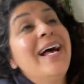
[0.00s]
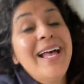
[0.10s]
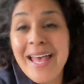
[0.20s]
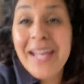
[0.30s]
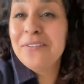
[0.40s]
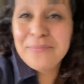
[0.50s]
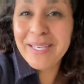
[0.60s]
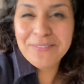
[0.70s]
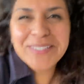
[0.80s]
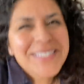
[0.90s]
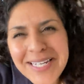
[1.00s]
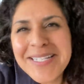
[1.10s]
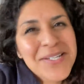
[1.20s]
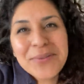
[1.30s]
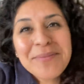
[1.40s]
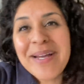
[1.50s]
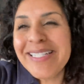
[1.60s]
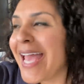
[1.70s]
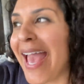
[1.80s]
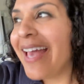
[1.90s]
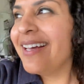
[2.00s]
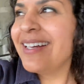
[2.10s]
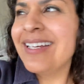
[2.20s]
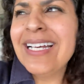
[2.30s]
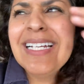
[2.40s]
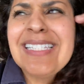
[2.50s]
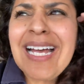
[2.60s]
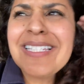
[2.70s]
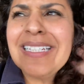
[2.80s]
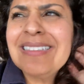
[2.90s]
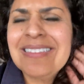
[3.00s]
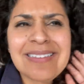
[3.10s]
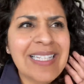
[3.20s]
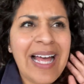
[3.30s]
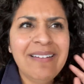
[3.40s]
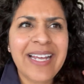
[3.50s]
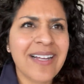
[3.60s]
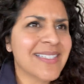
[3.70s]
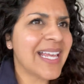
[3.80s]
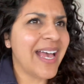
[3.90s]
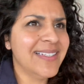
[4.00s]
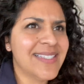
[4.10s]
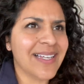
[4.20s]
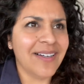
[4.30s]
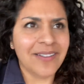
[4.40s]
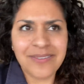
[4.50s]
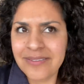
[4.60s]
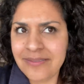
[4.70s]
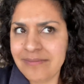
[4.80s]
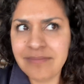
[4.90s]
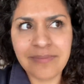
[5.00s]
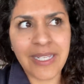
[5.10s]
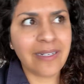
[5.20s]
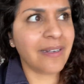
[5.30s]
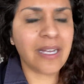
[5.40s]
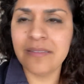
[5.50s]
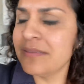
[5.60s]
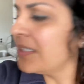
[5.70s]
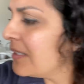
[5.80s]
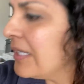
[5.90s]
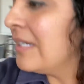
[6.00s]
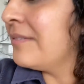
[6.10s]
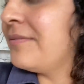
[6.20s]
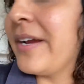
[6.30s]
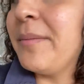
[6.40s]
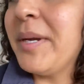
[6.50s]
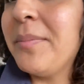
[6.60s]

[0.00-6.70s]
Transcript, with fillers: ahead of me. What should I do with my day? It's actually a little cloudy outside, so I don't know. Fran Bear